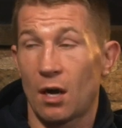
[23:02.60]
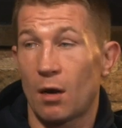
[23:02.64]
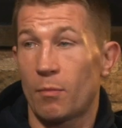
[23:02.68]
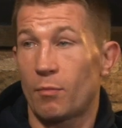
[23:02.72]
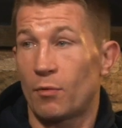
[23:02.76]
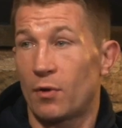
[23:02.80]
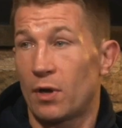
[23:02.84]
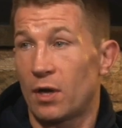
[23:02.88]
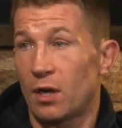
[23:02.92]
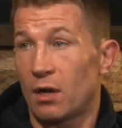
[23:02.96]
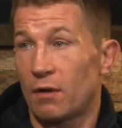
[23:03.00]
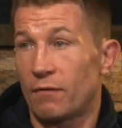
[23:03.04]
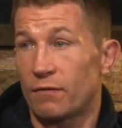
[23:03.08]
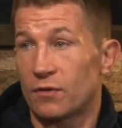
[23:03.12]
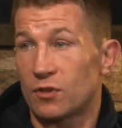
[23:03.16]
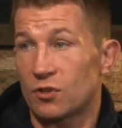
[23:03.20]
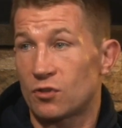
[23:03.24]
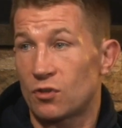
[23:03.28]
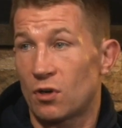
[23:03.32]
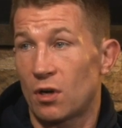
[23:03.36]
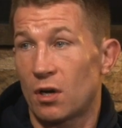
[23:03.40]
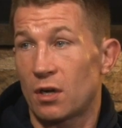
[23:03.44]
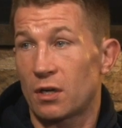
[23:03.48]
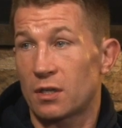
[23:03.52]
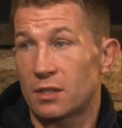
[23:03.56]
operate off a
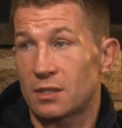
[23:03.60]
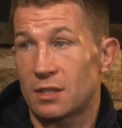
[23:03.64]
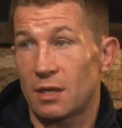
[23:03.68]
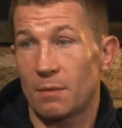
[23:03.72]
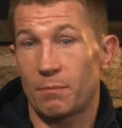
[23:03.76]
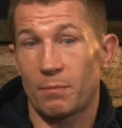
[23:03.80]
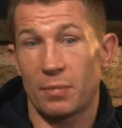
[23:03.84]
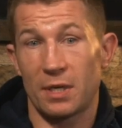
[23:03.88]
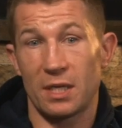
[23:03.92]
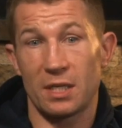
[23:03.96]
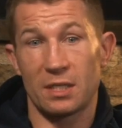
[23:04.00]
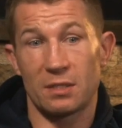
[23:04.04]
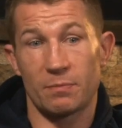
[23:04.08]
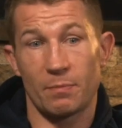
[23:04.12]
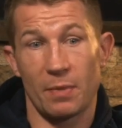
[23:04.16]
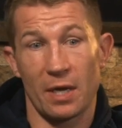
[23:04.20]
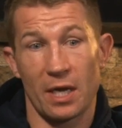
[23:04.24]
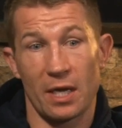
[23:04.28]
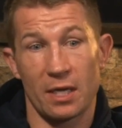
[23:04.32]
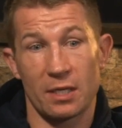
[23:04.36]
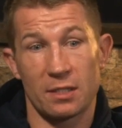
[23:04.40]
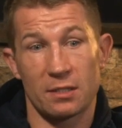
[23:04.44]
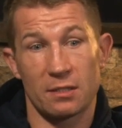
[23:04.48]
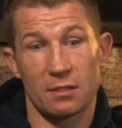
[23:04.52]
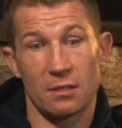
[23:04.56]
strong set piece
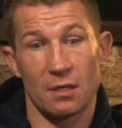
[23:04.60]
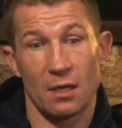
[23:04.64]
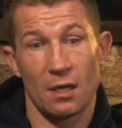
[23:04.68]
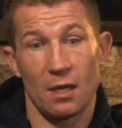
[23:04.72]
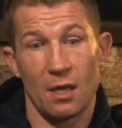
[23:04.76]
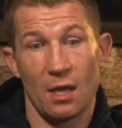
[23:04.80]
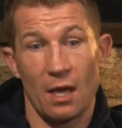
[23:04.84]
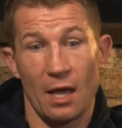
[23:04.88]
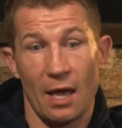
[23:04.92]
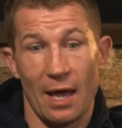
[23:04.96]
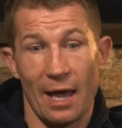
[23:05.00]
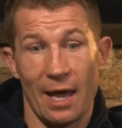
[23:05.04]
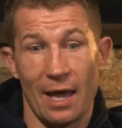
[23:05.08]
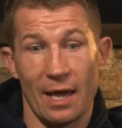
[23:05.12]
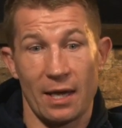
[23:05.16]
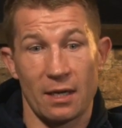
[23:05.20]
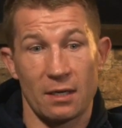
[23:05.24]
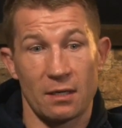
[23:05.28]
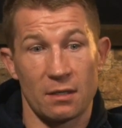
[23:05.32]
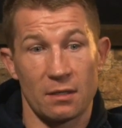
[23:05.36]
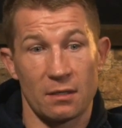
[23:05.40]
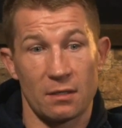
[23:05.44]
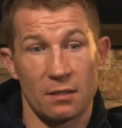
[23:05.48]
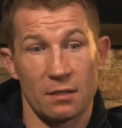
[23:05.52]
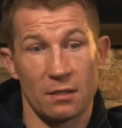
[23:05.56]
base,
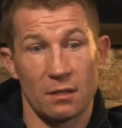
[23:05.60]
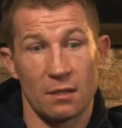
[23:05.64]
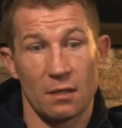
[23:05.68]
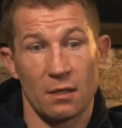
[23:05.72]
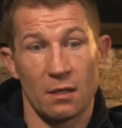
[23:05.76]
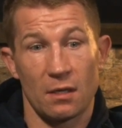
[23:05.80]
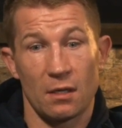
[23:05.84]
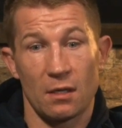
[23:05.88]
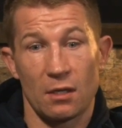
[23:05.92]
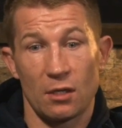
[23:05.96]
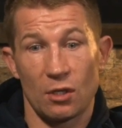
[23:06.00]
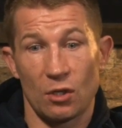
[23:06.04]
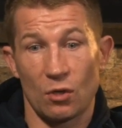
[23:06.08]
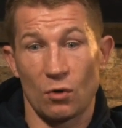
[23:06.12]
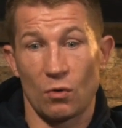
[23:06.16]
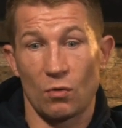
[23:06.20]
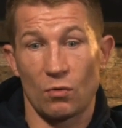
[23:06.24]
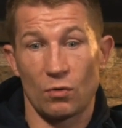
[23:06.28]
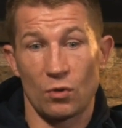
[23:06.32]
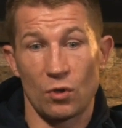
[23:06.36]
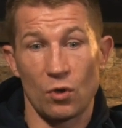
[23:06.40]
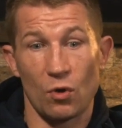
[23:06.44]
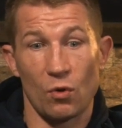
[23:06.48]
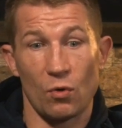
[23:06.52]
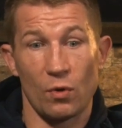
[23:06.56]
and you know
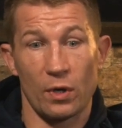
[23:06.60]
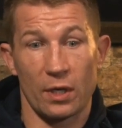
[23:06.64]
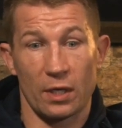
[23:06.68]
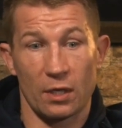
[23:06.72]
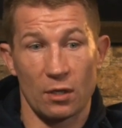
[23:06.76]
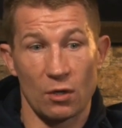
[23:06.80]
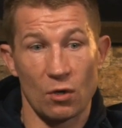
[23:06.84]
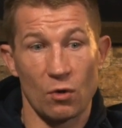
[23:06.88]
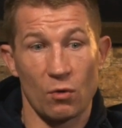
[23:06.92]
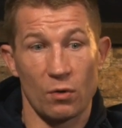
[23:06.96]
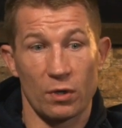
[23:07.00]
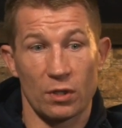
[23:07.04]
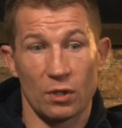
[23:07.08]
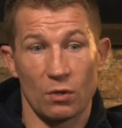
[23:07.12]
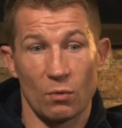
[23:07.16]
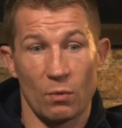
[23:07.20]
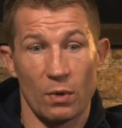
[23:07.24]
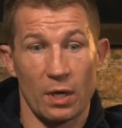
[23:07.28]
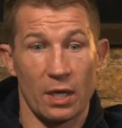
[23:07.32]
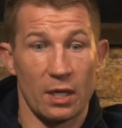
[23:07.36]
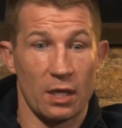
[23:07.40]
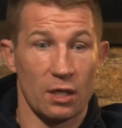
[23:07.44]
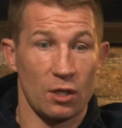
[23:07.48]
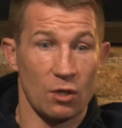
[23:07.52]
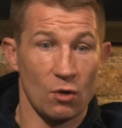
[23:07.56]
knowing knowing the
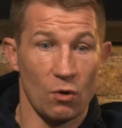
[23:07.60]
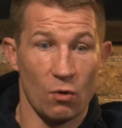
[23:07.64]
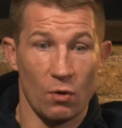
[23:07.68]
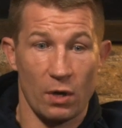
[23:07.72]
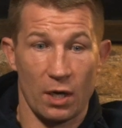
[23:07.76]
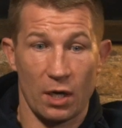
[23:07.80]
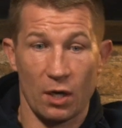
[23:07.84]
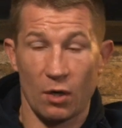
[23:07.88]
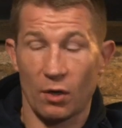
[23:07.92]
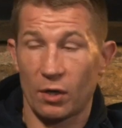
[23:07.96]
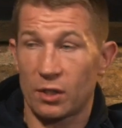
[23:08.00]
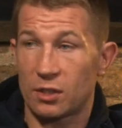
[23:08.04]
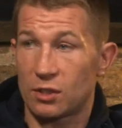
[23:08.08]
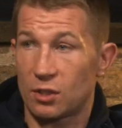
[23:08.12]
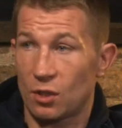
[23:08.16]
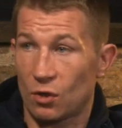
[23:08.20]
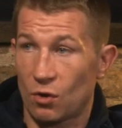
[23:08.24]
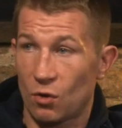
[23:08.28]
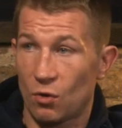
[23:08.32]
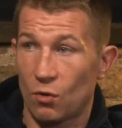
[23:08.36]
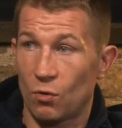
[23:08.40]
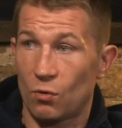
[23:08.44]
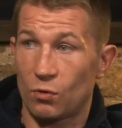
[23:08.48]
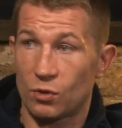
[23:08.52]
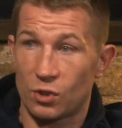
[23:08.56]
way that Johan likes to
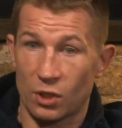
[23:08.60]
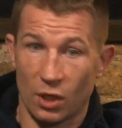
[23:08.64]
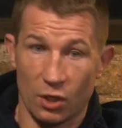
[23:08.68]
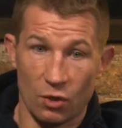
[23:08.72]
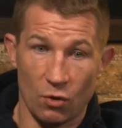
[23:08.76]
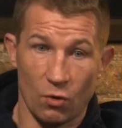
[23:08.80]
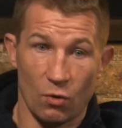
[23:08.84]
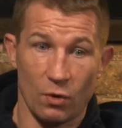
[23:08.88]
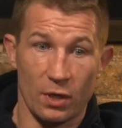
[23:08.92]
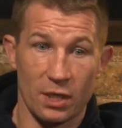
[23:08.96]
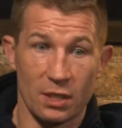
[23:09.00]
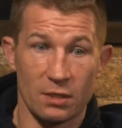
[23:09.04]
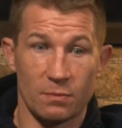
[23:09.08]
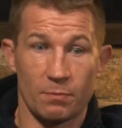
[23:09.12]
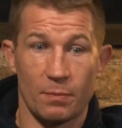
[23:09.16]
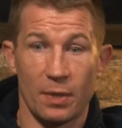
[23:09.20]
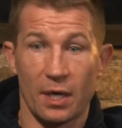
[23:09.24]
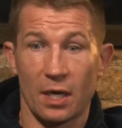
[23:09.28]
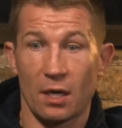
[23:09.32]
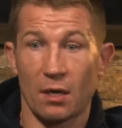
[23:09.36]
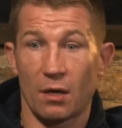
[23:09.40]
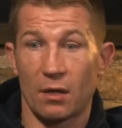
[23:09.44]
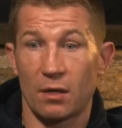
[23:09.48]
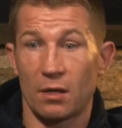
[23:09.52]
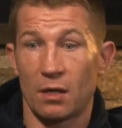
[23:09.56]
coach, I know he's
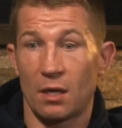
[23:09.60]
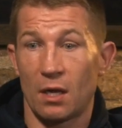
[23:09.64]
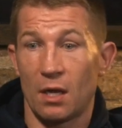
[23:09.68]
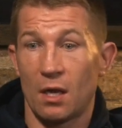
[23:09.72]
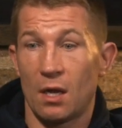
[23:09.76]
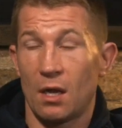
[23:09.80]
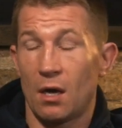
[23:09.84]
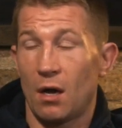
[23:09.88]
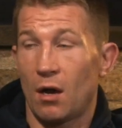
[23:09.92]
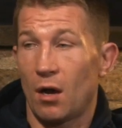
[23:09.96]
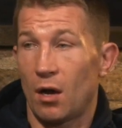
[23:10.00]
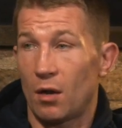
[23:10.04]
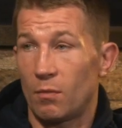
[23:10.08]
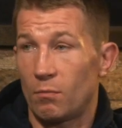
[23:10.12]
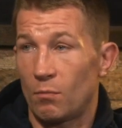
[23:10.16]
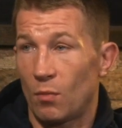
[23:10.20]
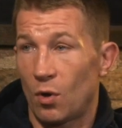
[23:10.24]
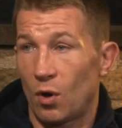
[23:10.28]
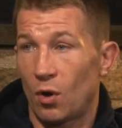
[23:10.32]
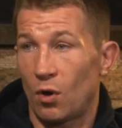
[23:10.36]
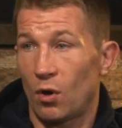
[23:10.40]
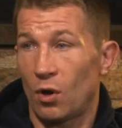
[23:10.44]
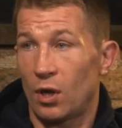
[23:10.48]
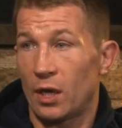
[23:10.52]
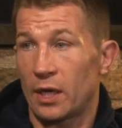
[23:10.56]
big on on
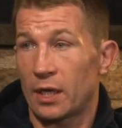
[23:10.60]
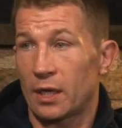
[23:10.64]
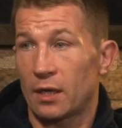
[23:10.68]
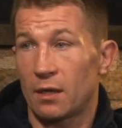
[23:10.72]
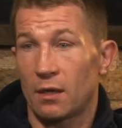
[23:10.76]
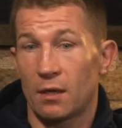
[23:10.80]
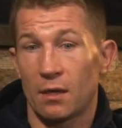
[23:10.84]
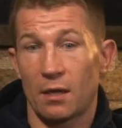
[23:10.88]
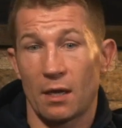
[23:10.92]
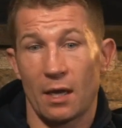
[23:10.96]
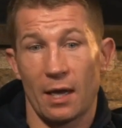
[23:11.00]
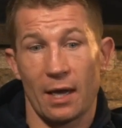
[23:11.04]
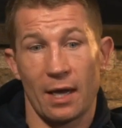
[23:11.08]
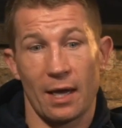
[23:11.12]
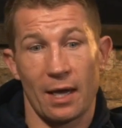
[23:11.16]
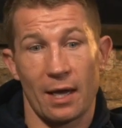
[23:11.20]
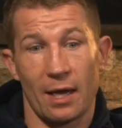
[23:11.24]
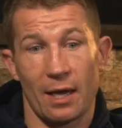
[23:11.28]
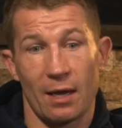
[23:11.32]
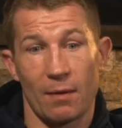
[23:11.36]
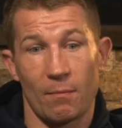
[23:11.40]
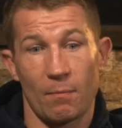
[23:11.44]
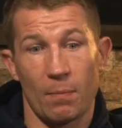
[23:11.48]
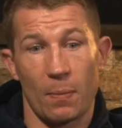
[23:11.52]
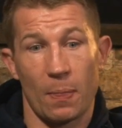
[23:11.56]
mauling,
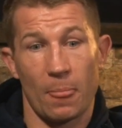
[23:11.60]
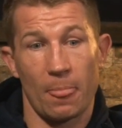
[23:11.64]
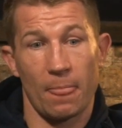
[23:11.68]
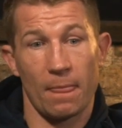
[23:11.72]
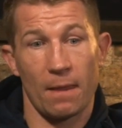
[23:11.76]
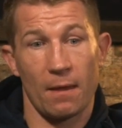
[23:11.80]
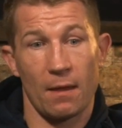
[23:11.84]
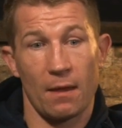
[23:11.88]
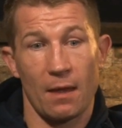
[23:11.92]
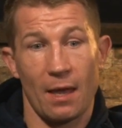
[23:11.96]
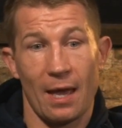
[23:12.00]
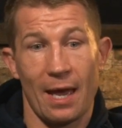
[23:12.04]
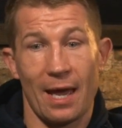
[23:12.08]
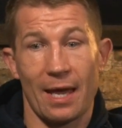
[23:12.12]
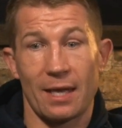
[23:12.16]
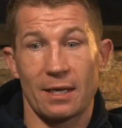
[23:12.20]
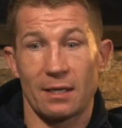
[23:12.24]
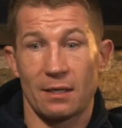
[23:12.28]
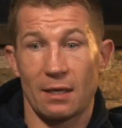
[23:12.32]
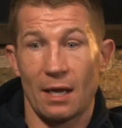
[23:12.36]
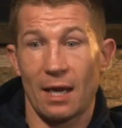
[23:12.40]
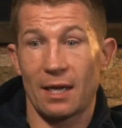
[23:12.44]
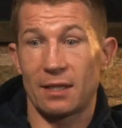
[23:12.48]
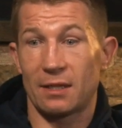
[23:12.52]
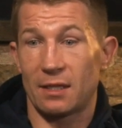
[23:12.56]
um,
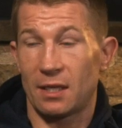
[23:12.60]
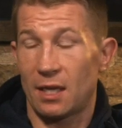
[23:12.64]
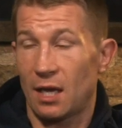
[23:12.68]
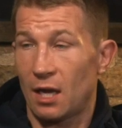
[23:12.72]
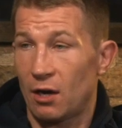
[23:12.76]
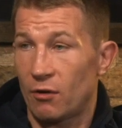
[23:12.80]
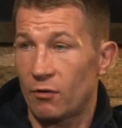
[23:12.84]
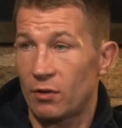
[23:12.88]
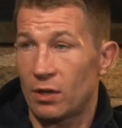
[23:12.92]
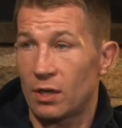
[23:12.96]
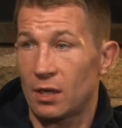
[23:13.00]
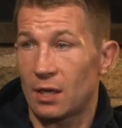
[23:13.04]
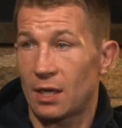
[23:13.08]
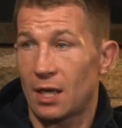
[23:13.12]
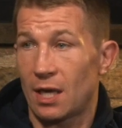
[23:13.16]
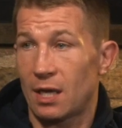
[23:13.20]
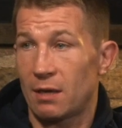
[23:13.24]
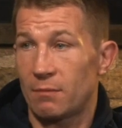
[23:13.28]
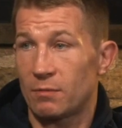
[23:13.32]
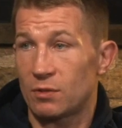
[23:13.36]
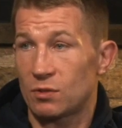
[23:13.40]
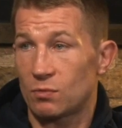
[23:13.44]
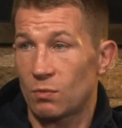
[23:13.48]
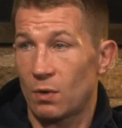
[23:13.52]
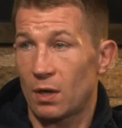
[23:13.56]
and and the aerial
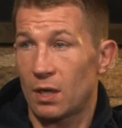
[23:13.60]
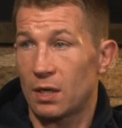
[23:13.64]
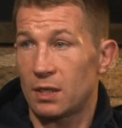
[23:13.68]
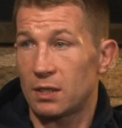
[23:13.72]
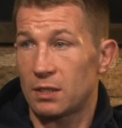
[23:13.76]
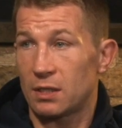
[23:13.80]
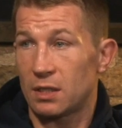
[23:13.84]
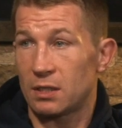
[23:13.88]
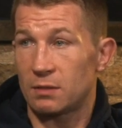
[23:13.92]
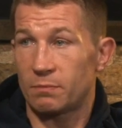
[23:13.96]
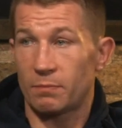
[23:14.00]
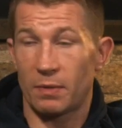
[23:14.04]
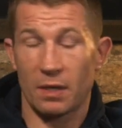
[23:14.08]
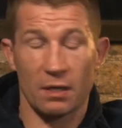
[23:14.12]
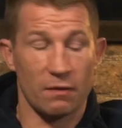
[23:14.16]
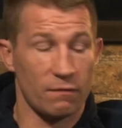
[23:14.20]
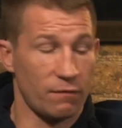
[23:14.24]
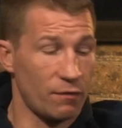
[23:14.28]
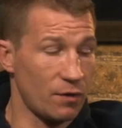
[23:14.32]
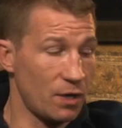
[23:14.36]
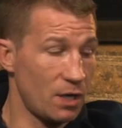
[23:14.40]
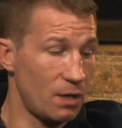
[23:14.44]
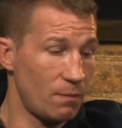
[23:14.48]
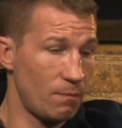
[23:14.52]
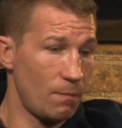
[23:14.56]
game as well is big
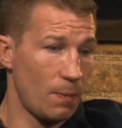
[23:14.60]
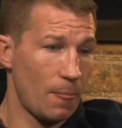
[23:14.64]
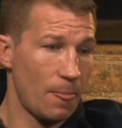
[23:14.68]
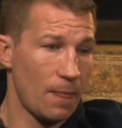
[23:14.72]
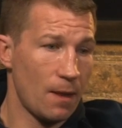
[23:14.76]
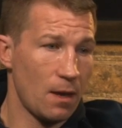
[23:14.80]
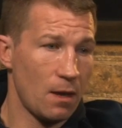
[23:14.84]
for him.